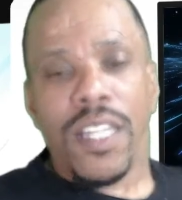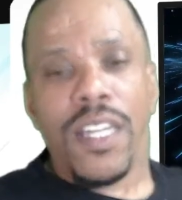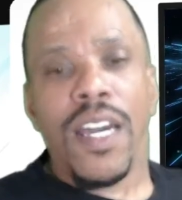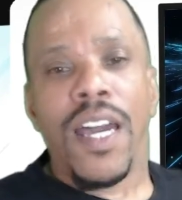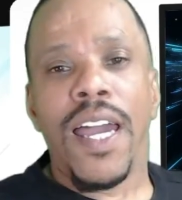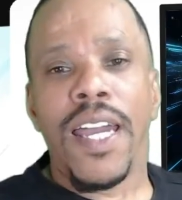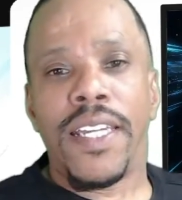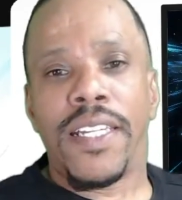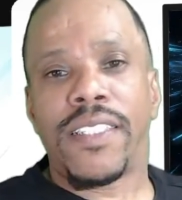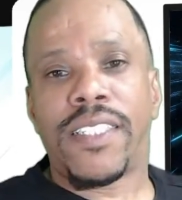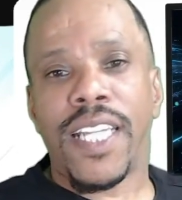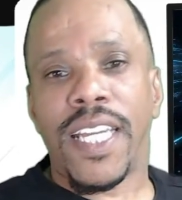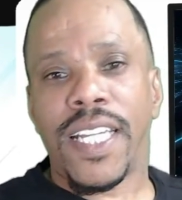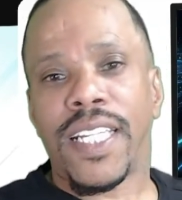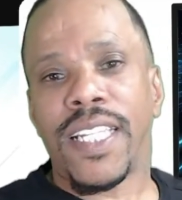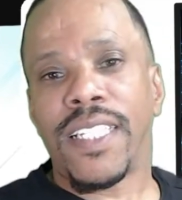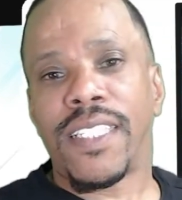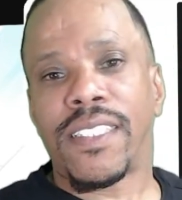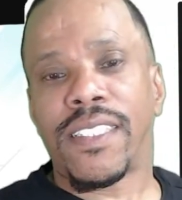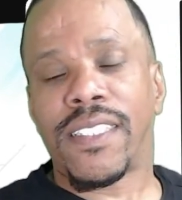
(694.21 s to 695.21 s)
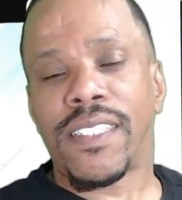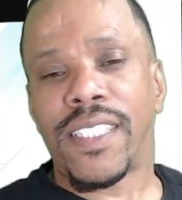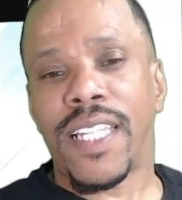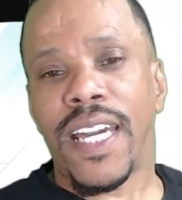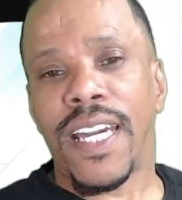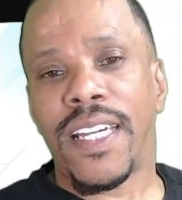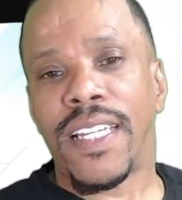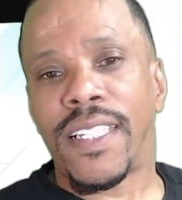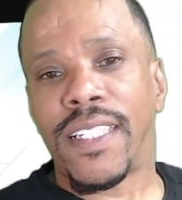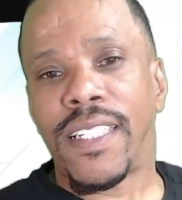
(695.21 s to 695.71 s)
And the thing is
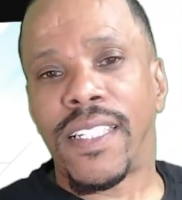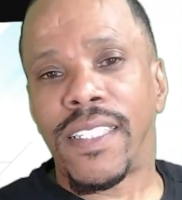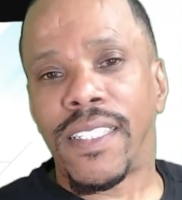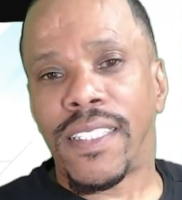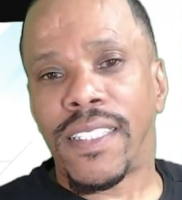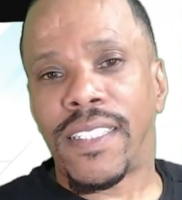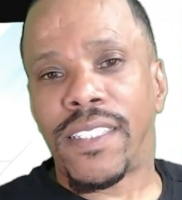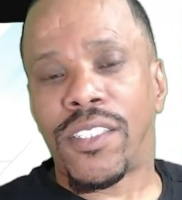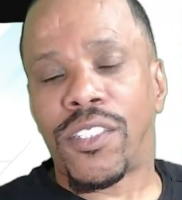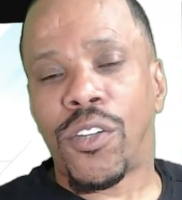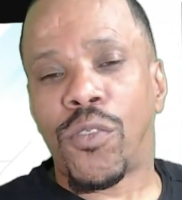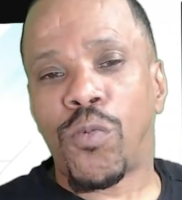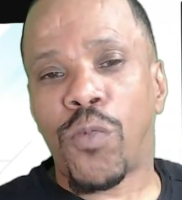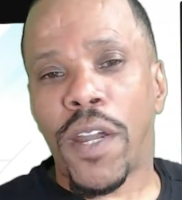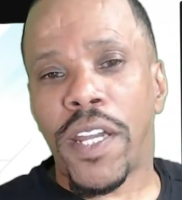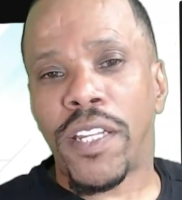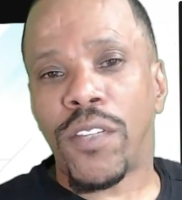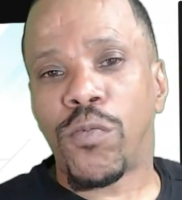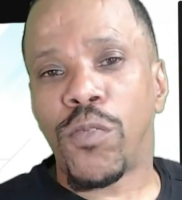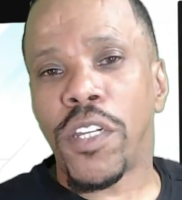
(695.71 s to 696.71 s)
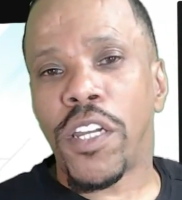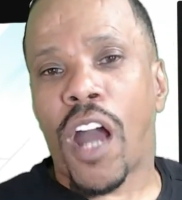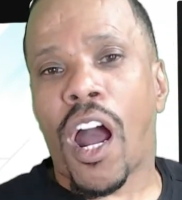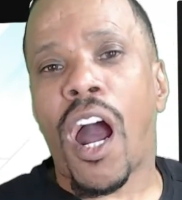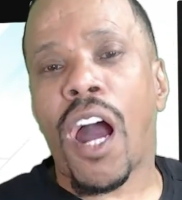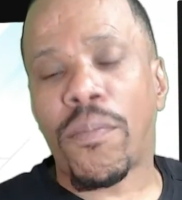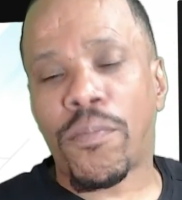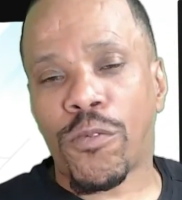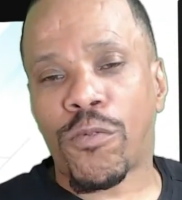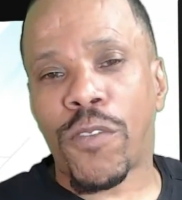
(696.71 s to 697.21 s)
that the way that we are
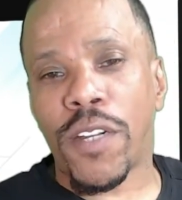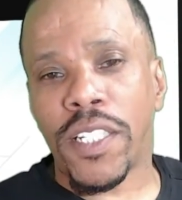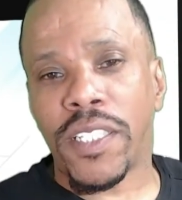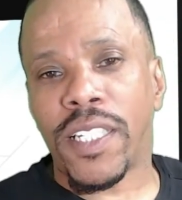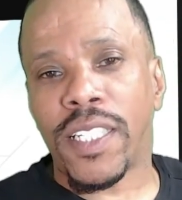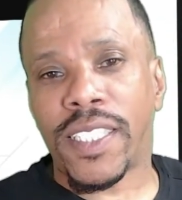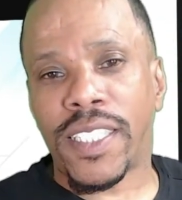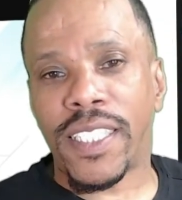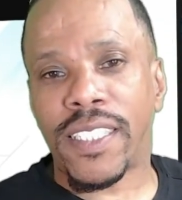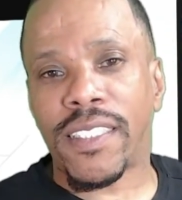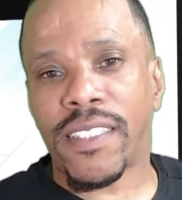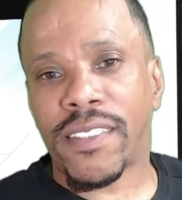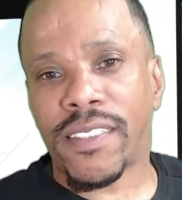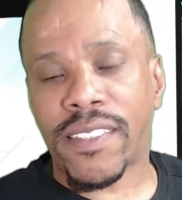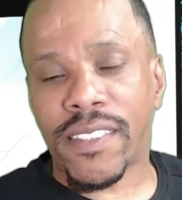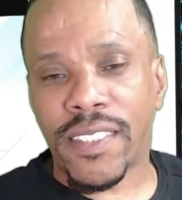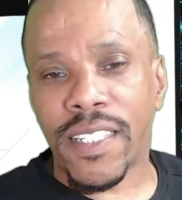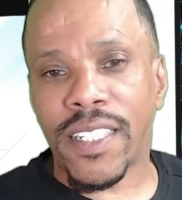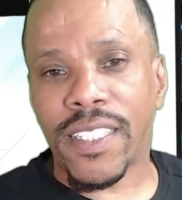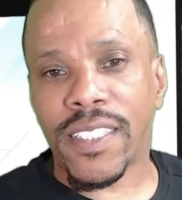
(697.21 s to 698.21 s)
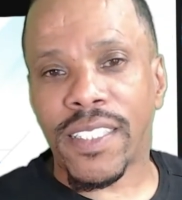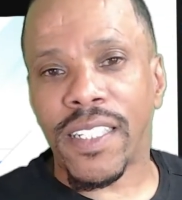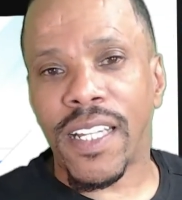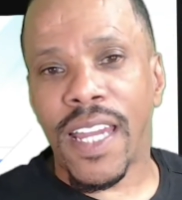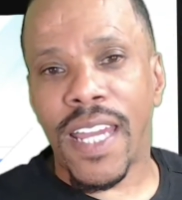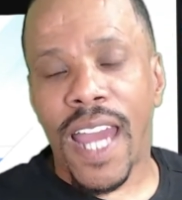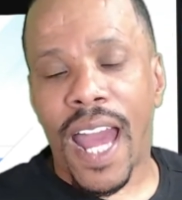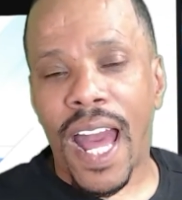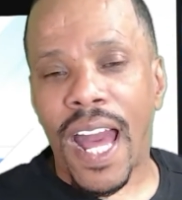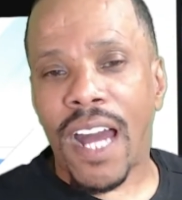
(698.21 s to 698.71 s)
operating to get us stuck,
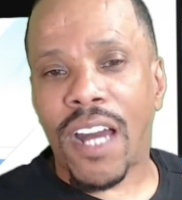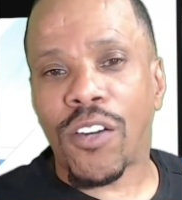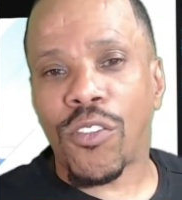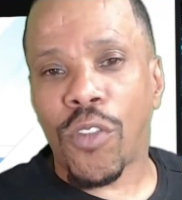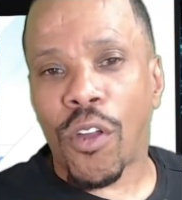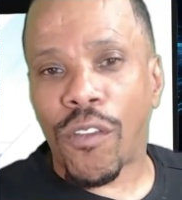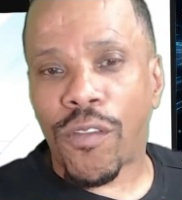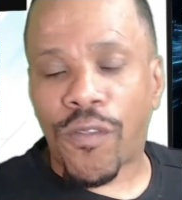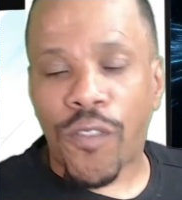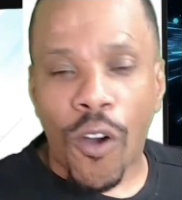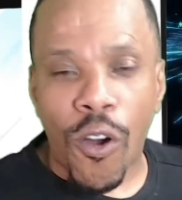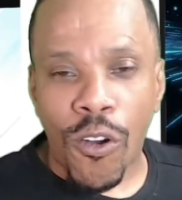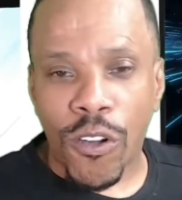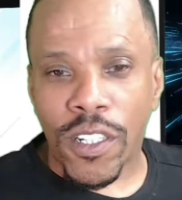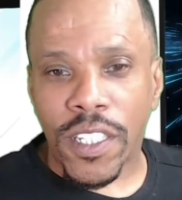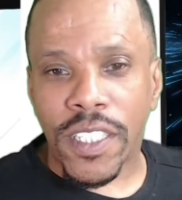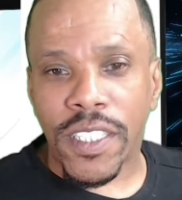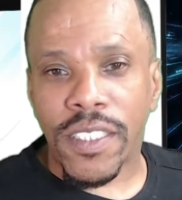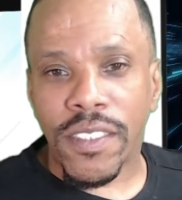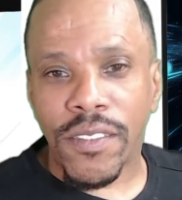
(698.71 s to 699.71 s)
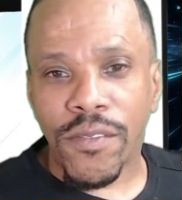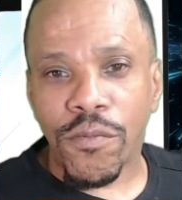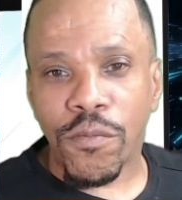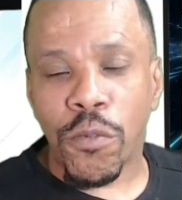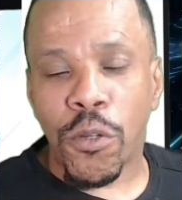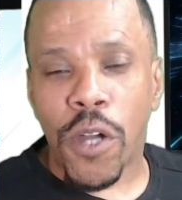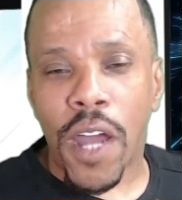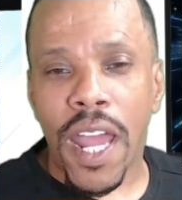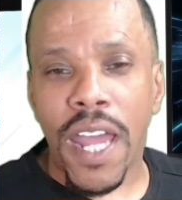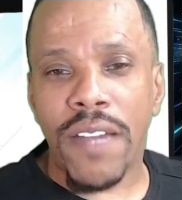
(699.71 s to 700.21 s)
and how the fallen
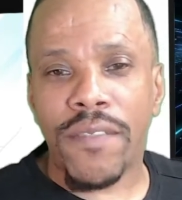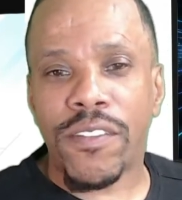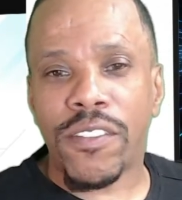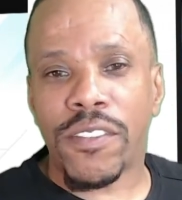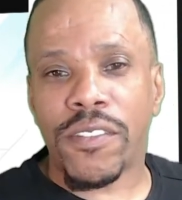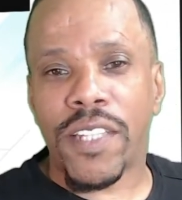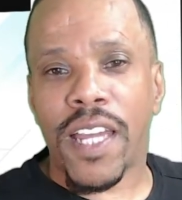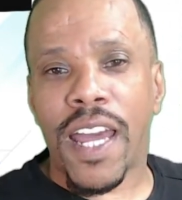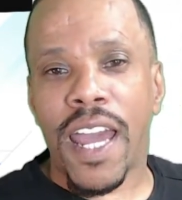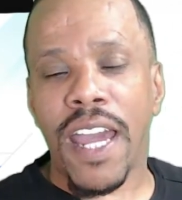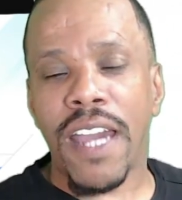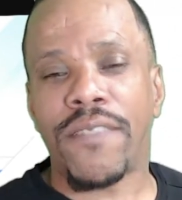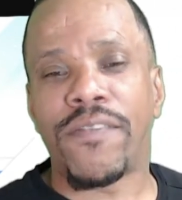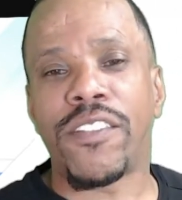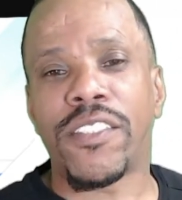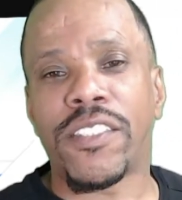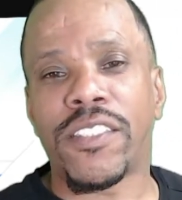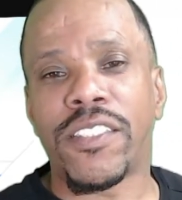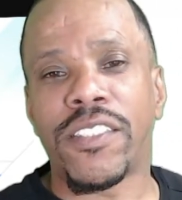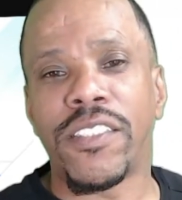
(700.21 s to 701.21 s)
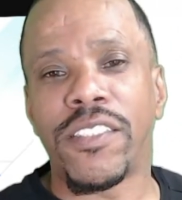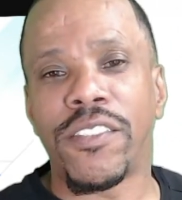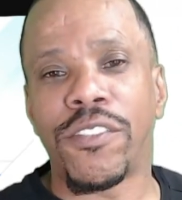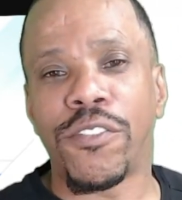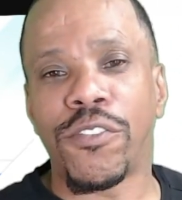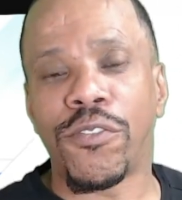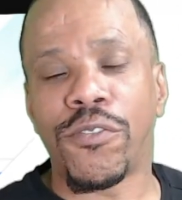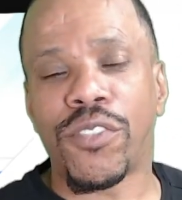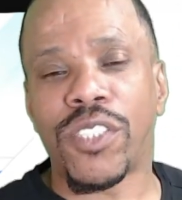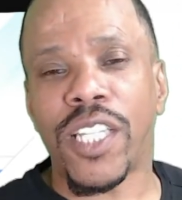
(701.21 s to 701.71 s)
will have us
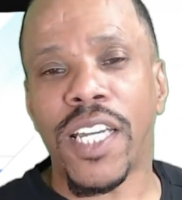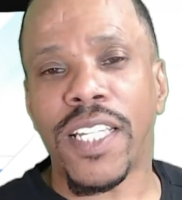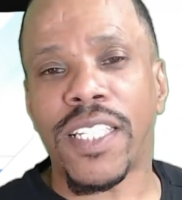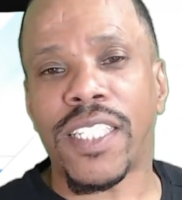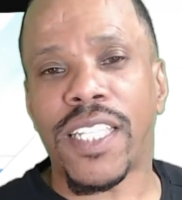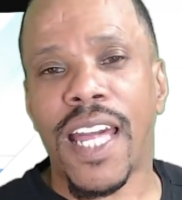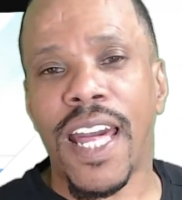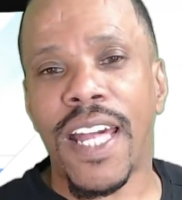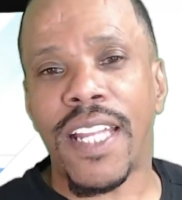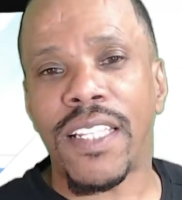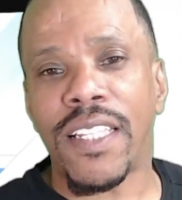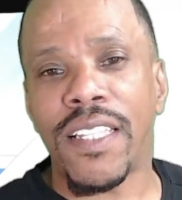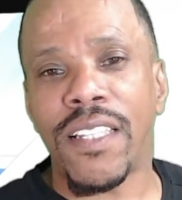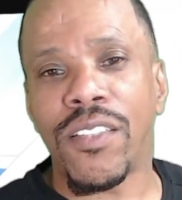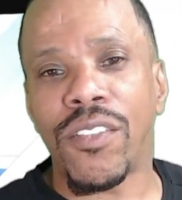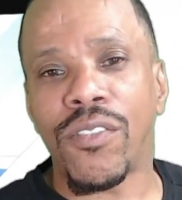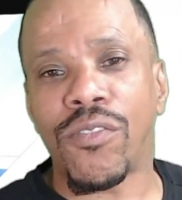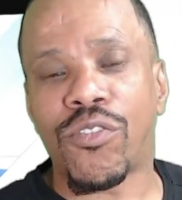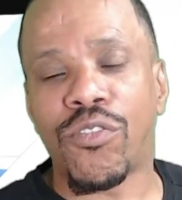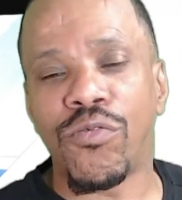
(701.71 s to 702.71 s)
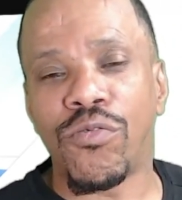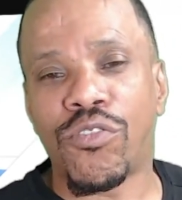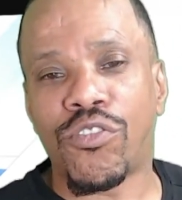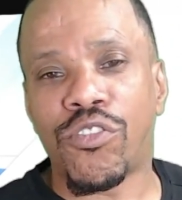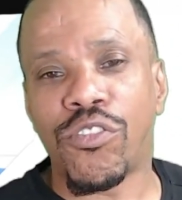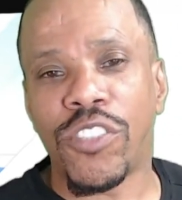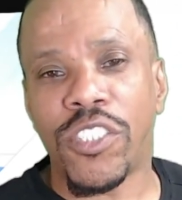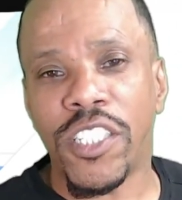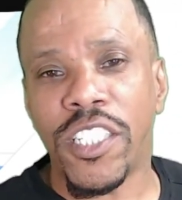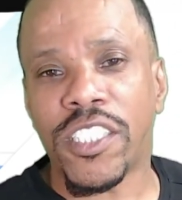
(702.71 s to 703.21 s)
to think that through
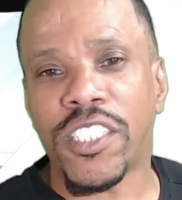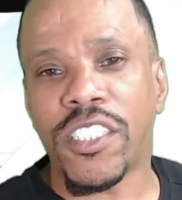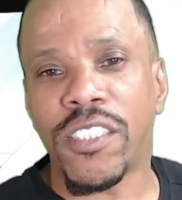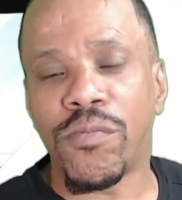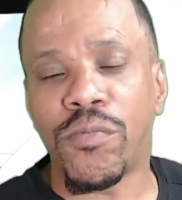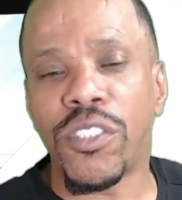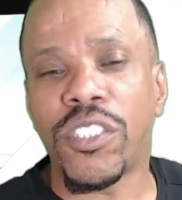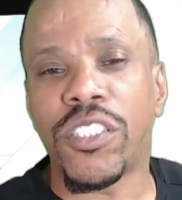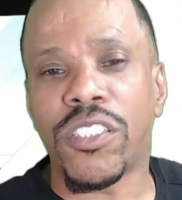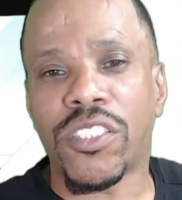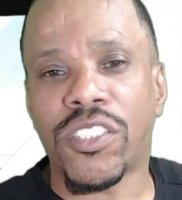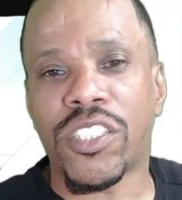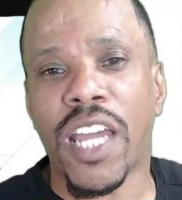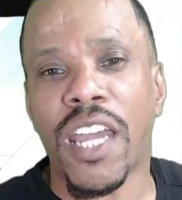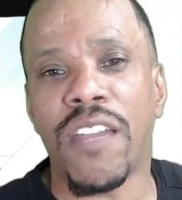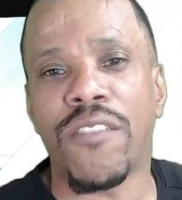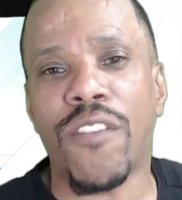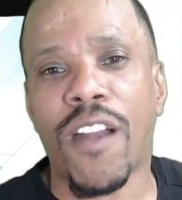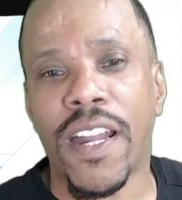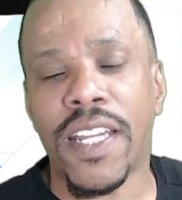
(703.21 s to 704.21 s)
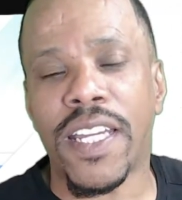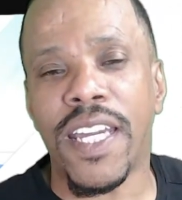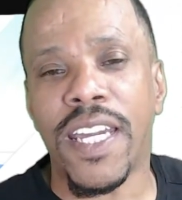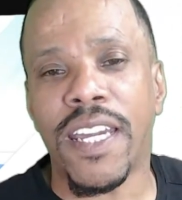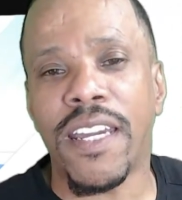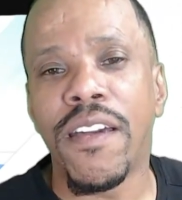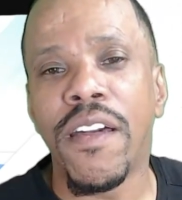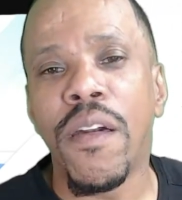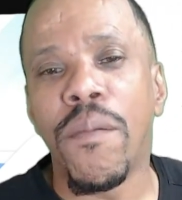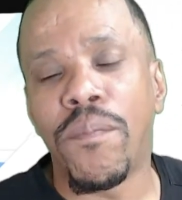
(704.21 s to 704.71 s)
tradition we should stay right here.